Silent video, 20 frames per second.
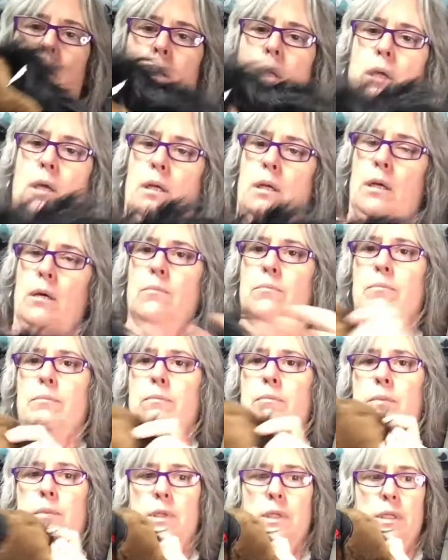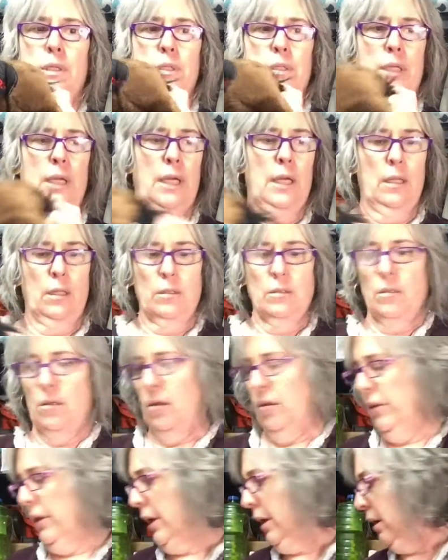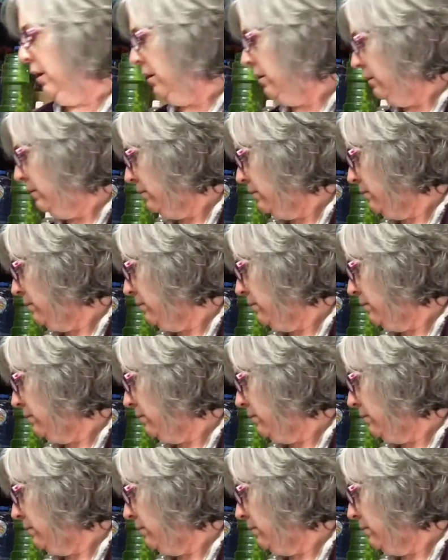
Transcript: And um, his tail is all there.